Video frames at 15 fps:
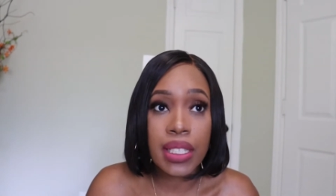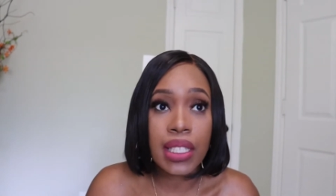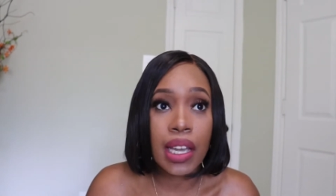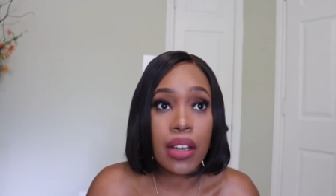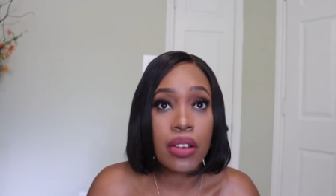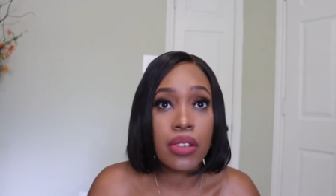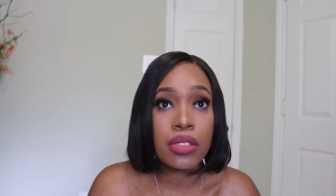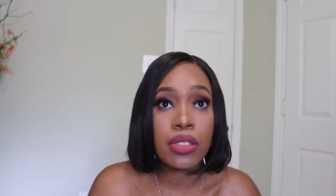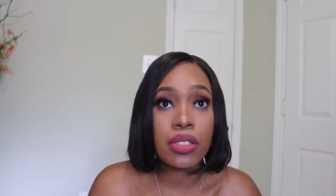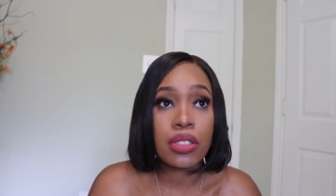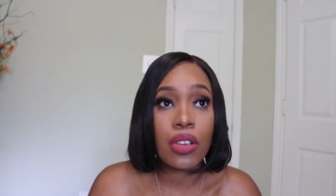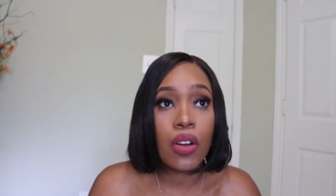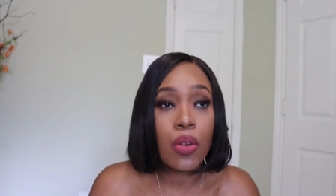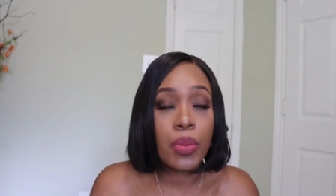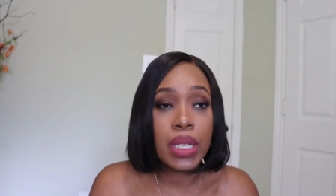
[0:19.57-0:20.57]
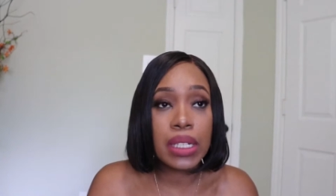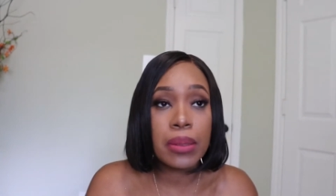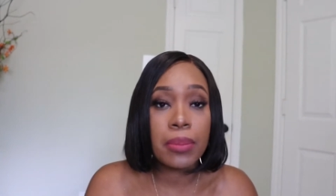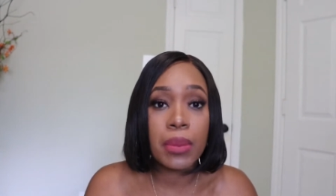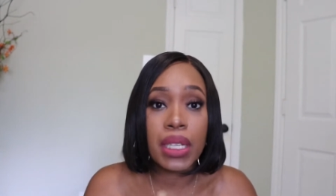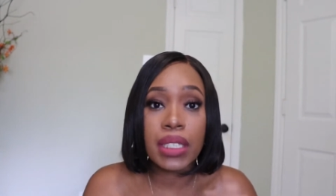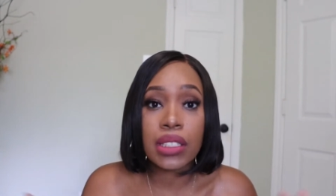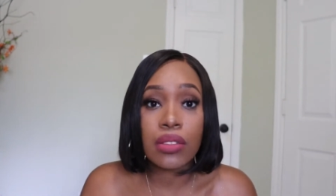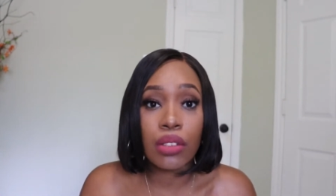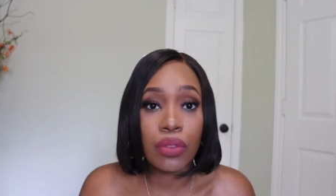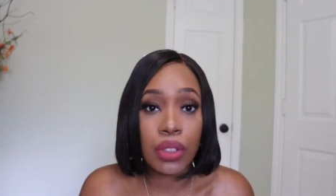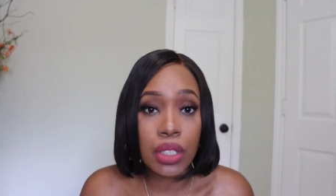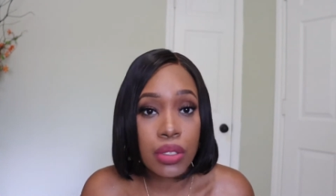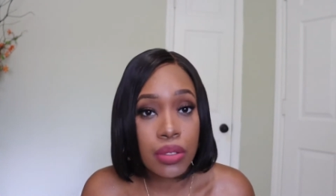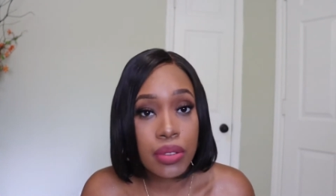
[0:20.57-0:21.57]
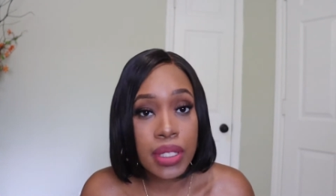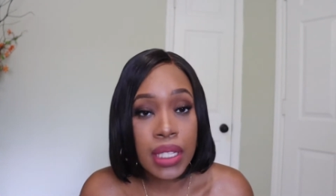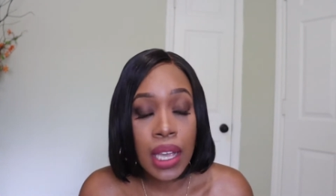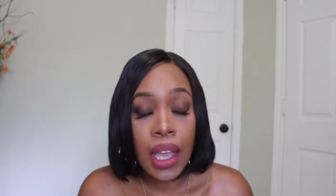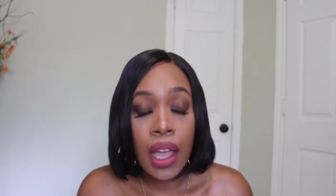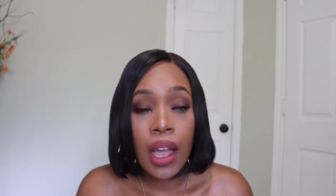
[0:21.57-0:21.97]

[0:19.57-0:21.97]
because I heard so many mixed reviews